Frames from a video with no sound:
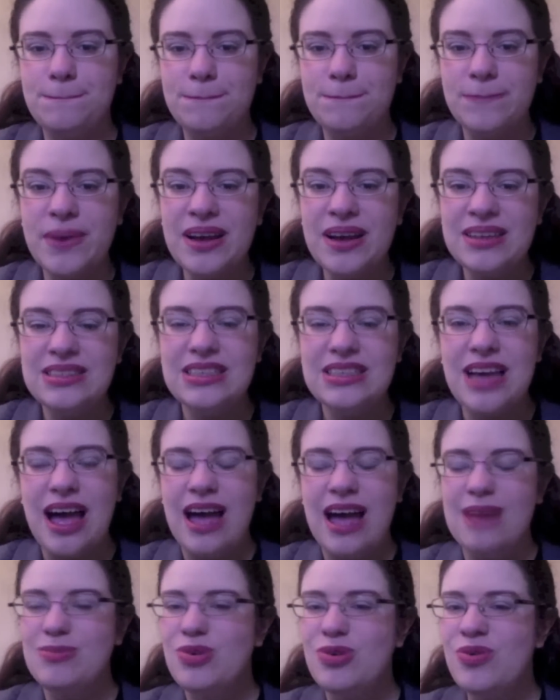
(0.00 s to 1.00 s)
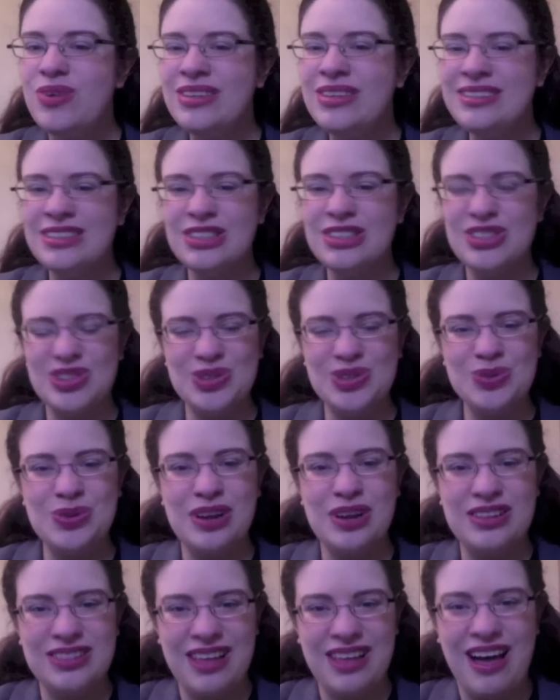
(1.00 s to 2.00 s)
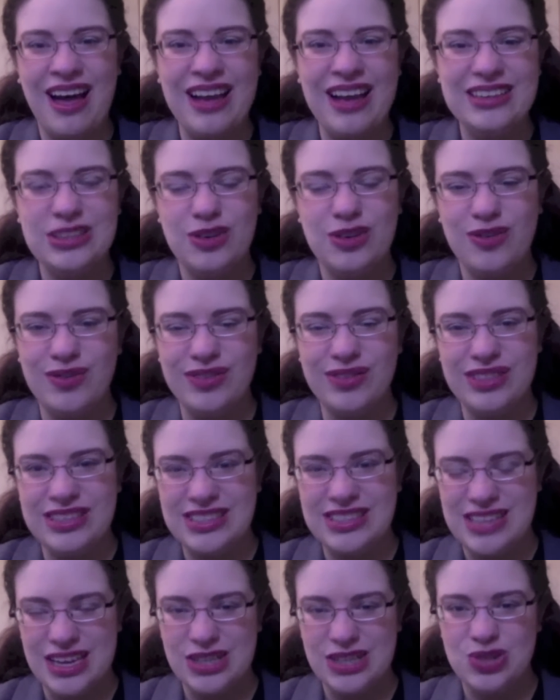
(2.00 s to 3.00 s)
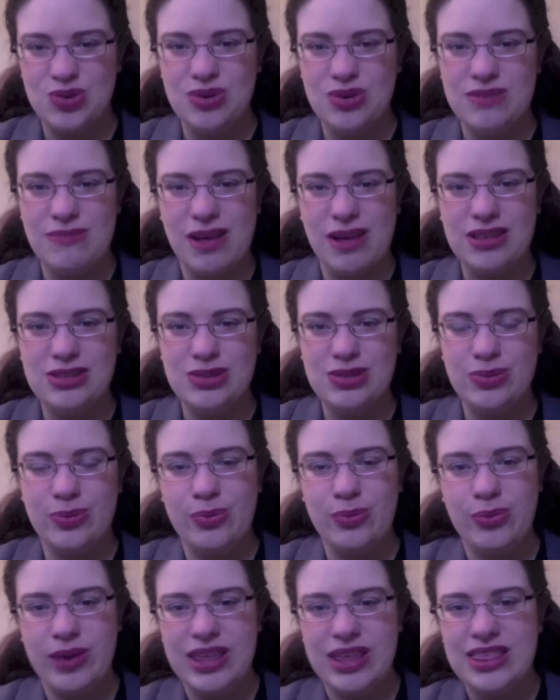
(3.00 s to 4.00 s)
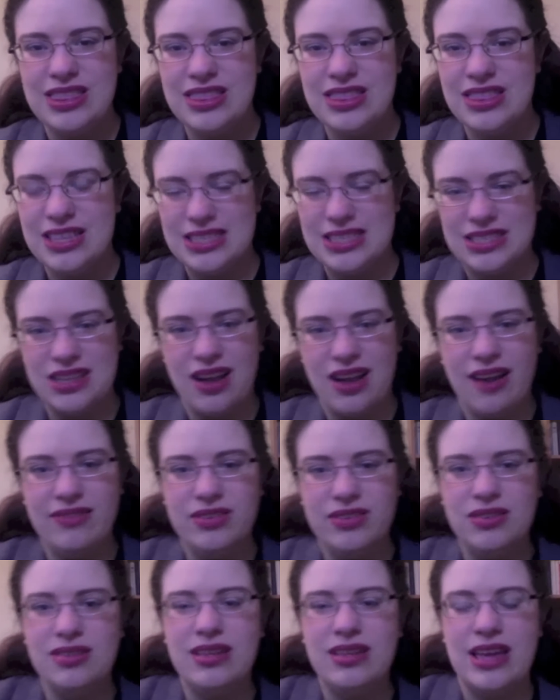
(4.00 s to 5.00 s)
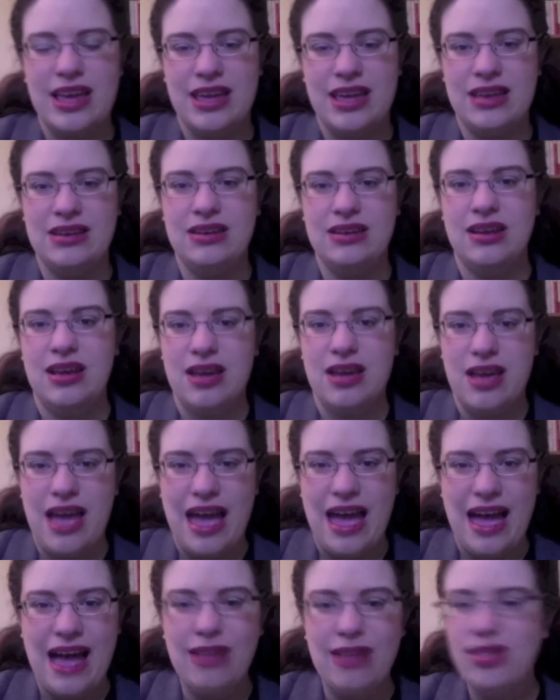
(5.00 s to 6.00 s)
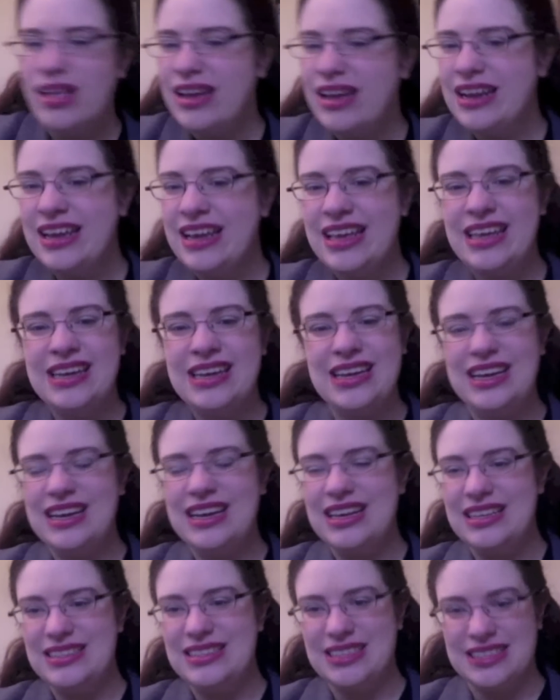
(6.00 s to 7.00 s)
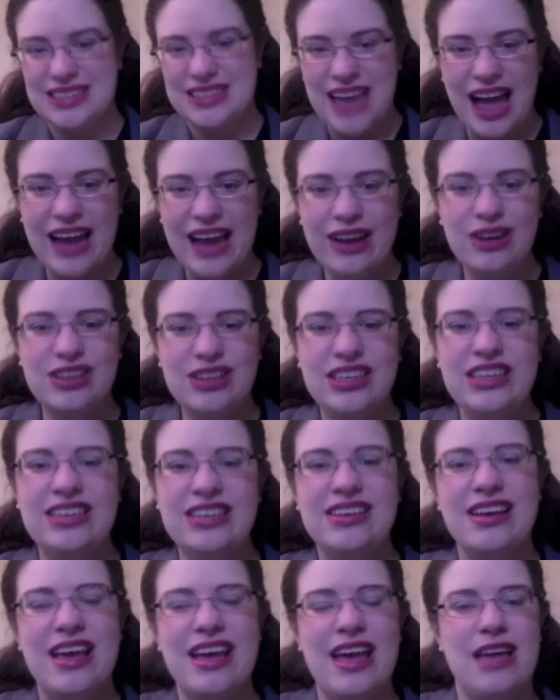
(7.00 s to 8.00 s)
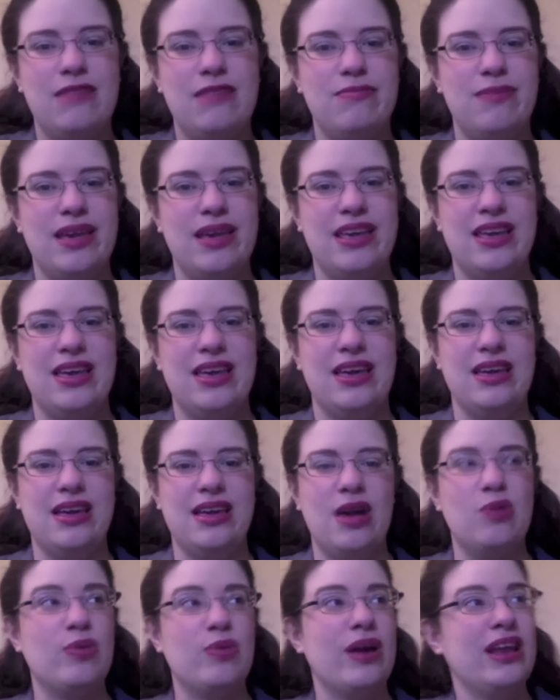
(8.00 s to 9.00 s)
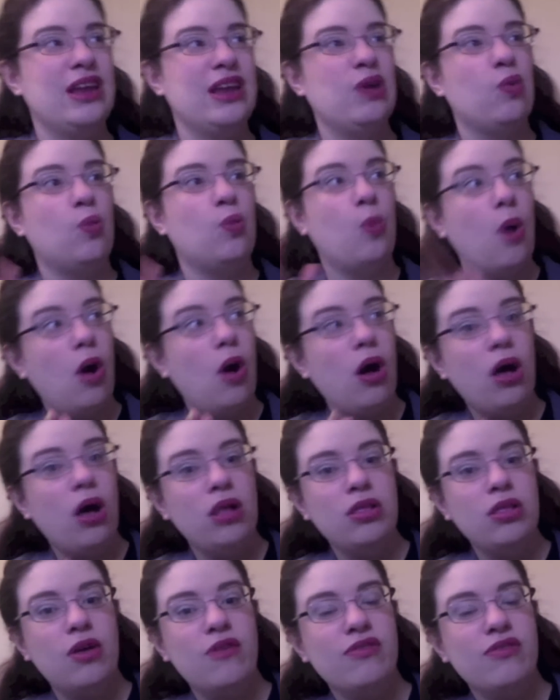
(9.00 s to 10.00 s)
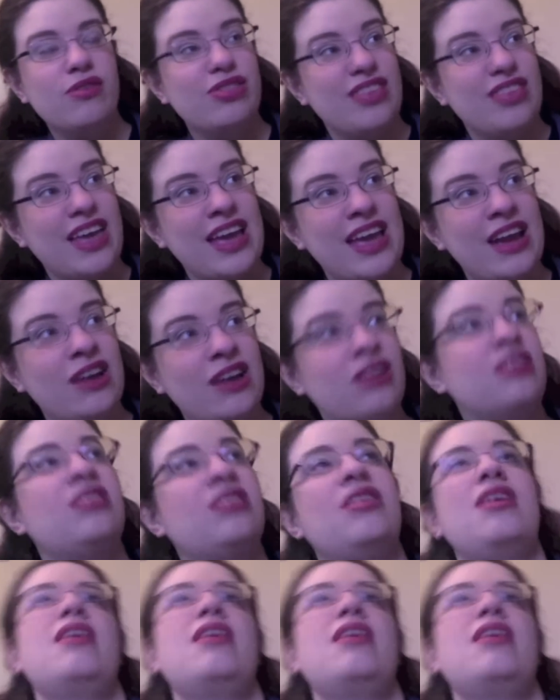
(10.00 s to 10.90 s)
But I'm going to do a lot over these next 3 months with this novel and outlining it in its entirety and making a writing wall over there.